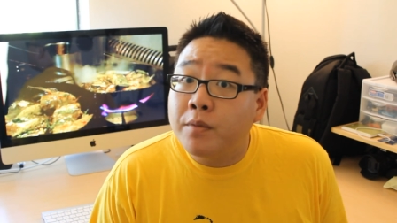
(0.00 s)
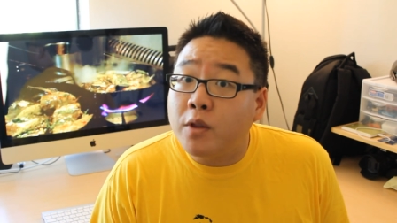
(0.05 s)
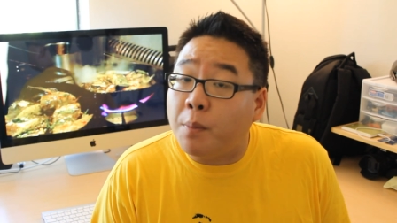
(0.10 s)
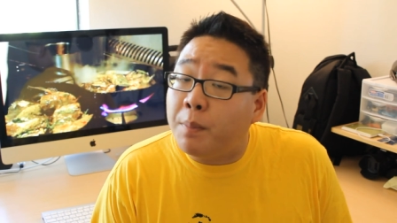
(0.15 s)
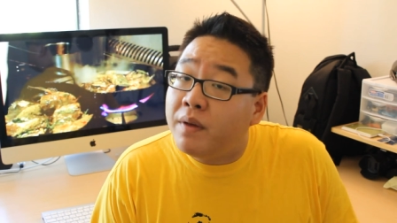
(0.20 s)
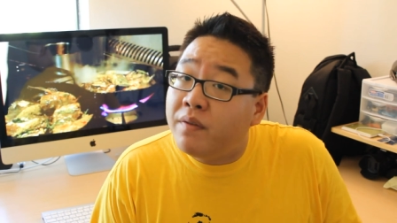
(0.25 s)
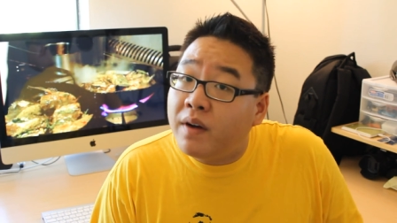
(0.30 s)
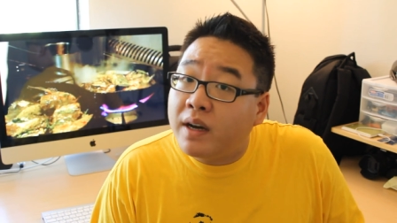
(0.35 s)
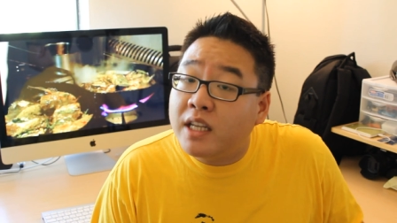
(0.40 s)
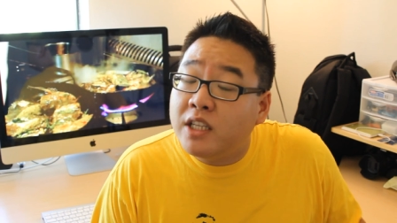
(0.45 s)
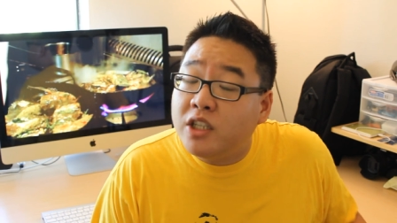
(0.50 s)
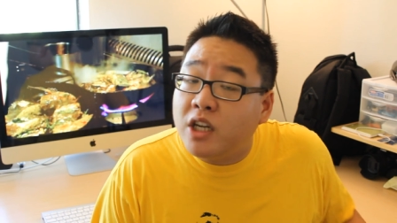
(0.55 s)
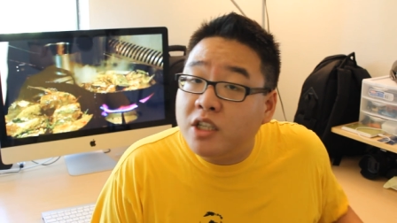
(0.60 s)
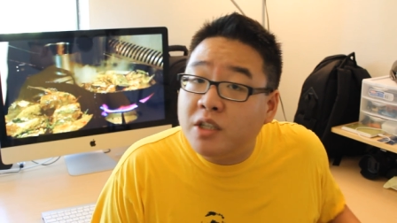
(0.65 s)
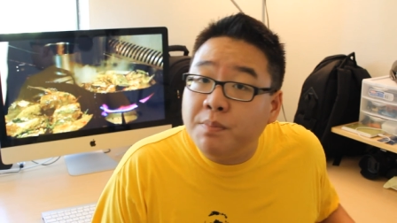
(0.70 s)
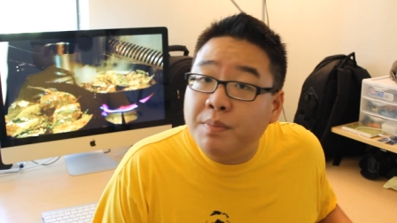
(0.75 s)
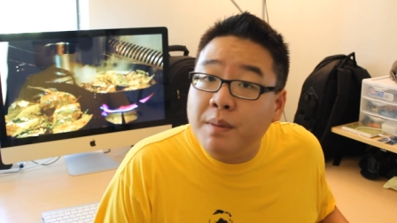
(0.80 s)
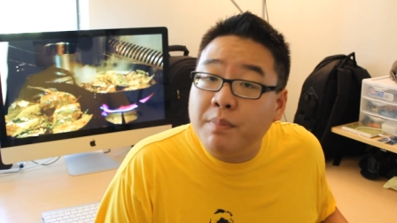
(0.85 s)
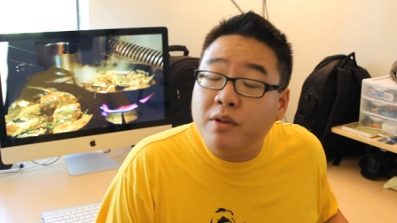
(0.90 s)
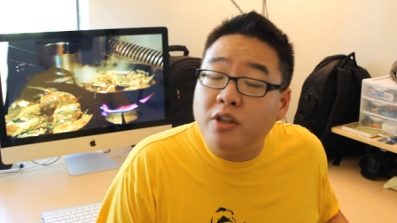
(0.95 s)
Don't be fucking
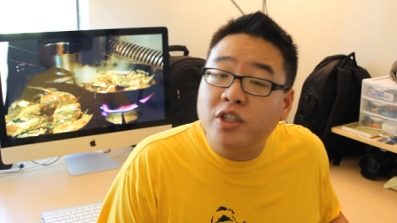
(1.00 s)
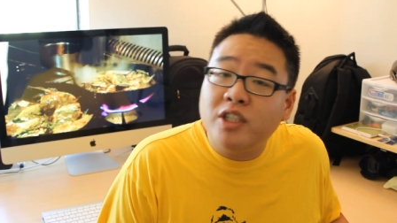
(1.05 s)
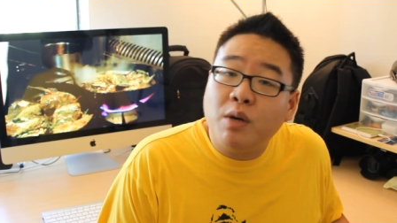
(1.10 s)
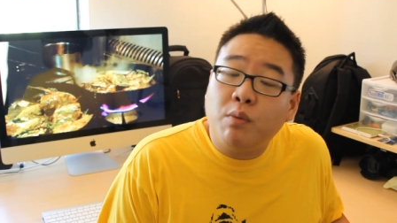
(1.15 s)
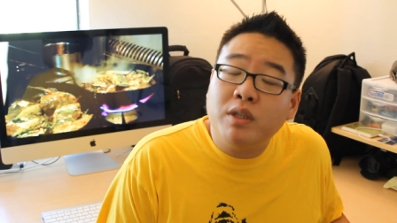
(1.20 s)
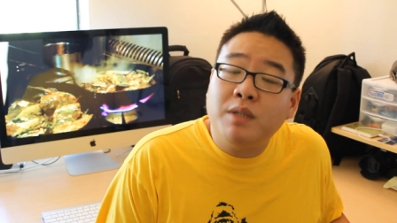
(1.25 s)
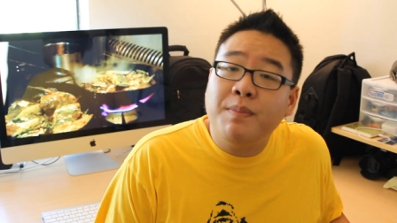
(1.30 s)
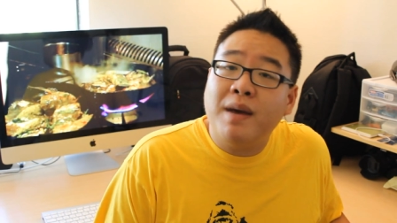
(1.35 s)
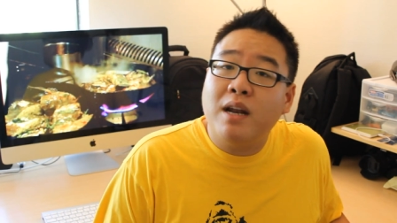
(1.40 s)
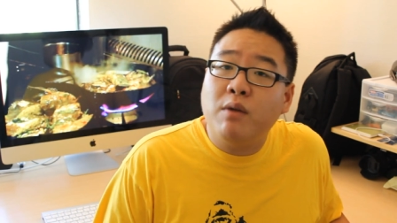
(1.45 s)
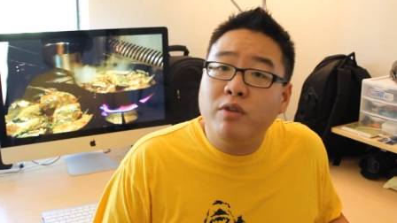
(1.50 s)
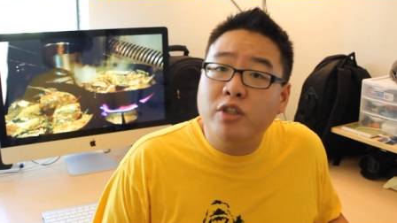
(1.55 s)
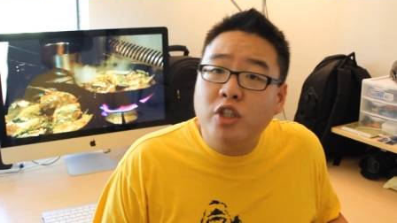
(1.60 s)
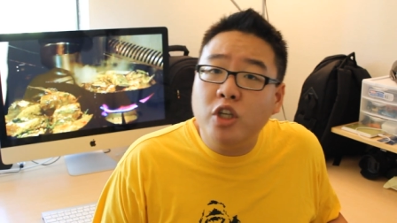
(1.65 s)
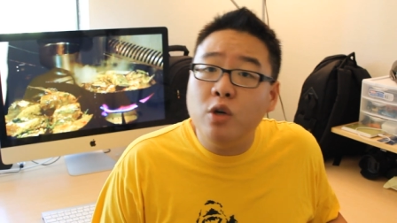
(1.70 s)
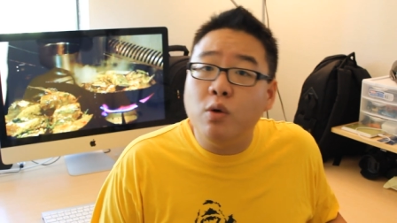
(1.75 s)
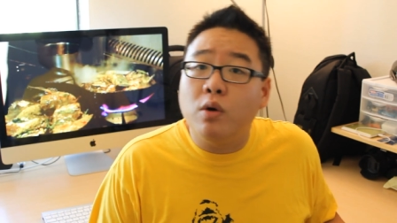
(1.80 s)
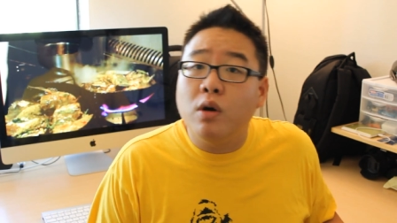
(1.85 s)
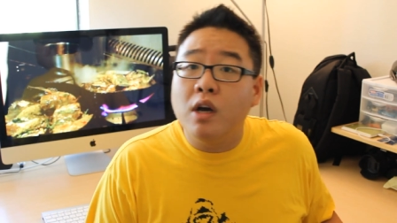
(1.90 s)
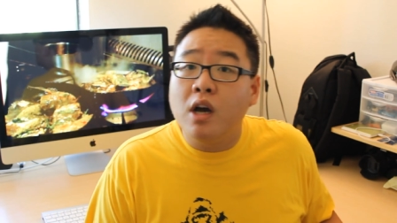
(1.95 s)
judging people and shit. What's the matter with
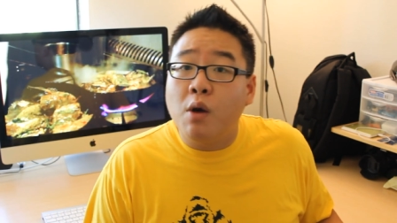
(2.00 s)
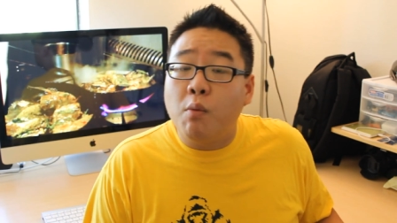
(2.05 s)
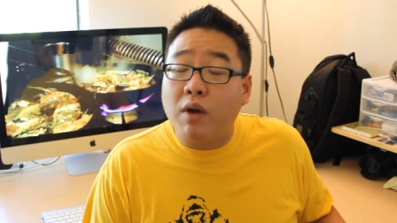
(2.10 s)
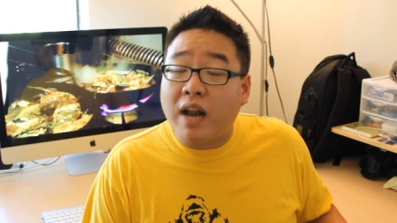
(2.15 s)
you?